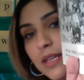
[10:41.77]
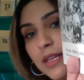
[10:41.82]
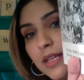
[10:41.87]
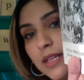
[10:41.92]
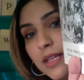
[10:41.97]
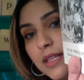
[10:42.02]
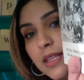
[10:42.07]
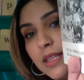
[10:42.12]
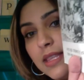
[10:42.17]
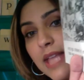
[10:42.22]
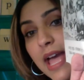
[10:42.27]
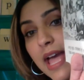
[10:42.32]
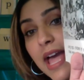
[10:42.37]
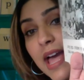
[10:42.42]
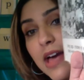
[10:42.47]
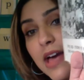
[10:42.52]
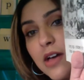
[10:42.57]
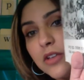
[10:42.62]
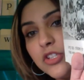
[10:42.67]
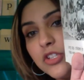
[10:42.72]

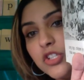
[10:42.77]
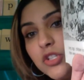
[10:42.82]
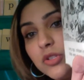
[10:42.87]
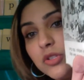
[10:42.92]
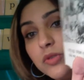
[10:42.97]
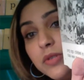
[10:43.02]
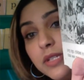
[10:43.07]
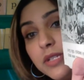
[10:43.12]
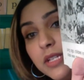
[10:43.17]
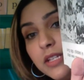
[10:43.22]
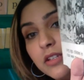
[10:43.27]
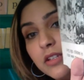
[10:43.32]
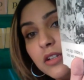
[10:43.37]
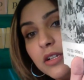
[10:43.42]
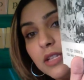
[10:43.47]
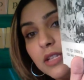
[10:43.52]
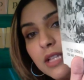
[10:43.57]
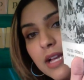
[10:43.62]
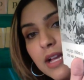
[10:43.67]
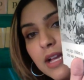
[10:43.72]
Now, children in your
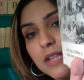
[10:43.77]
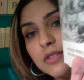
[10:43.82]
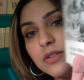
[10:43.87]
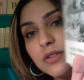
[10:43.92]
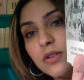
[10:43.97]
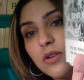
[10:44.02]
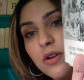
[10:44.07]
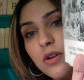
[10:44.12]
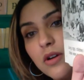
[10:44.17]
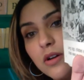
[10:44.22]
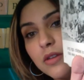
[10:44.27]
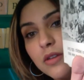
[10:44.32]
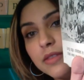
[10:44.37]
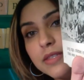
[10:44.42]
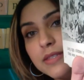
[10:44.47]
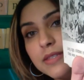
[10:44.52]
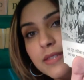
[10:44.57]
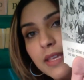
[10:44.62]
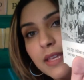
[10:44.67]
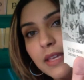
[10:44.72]
class are all the
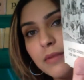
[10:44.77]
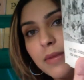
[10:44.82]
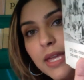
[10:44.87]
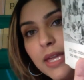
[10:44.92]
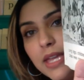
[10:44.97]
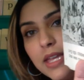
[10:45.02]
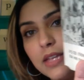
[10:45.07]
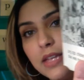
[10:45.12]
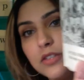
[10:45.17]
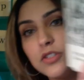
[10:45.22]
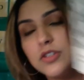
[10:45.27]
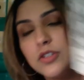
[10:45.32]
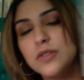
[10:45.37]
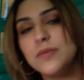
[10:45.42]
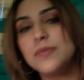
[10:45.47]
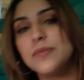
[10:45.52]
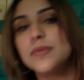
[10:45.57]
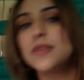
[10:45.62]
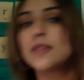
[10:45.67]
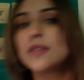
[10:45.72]
same age.
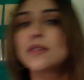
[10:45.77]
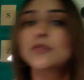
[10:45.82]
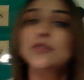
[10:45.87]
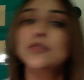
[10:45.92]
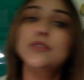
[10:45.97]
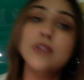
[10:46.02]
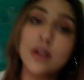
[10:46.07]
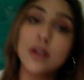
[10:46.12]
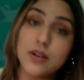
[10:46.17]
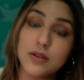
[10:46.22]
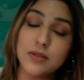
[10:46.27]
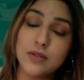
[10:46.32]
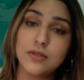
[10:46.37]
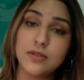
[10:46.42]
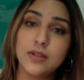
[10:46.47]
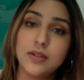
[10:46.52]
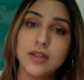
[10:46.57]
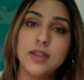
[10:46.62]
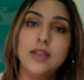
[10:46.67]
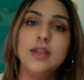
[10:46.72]
So,
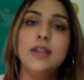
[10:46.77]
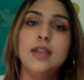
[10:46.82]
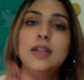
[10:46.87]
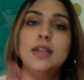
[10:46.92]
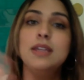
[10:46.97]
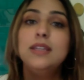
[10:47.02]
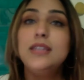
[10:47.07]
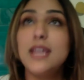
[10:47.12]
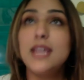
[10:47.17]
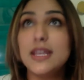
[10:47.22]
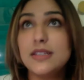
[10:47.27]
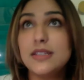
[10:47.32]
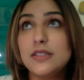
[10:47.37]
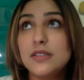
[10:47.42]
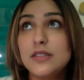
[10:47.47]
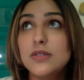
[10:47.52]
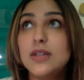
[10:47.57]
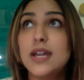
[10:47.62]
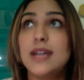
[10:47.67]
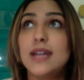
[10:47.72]
yes,
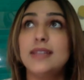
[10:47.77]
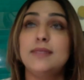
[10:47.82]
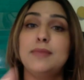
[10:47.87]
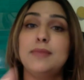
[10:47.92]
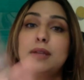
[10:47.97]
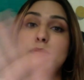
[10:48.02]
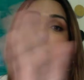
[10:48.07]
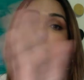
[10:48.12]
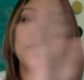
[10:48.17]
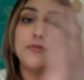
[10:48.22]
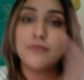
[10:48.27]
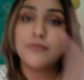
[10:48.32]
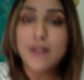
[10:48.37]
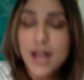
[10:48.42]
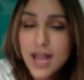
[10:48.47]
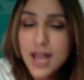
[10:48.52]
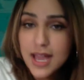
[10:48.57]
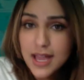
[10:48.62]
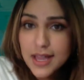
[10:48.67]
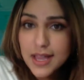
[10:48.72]
you guys might be
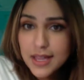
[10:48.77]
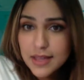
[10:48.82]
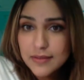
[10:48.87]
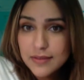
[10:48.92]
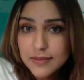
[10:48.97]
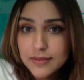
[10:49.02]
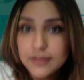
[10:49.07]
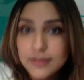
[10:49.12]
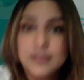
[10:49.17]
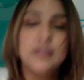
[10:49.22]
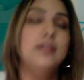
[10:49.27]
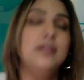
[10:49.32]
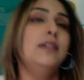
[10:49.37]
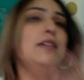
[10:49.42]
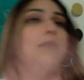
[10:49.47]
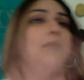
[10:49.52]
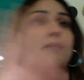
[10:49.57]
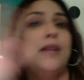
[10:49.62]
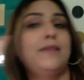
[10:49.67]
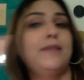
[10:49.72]
5,
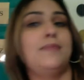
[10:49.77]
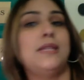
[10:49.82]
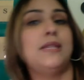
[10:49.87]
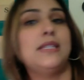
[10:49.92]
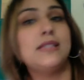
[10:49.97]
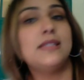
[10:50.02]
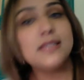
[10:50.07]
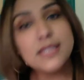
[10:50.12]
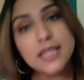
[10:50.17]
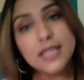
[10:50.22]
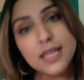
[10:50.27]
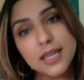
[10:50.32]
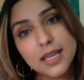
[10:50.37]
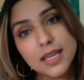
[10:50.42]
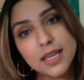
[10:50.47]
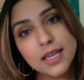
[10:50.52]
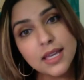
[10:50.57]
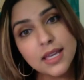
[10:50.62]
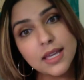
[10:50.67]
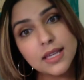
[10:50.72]
might be
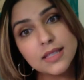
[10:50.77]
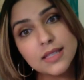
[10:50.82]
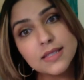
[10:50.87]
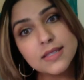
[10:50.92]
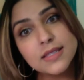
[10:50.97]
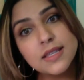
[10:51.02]
6,